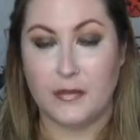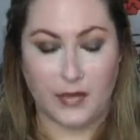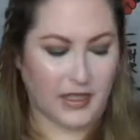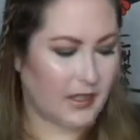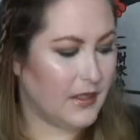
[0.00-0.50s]

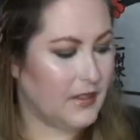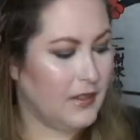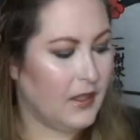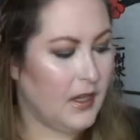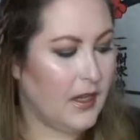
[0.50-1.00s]

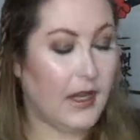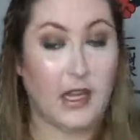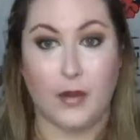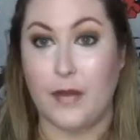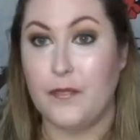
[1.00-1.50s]
playlist.
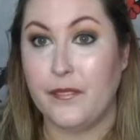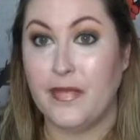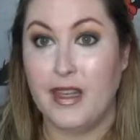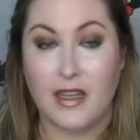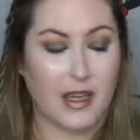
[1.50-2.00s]
Anyway,
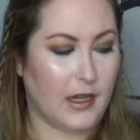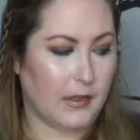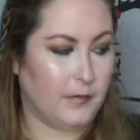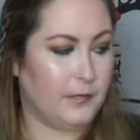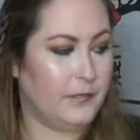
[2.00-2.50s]

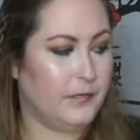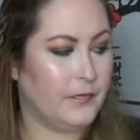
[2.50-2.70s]
um,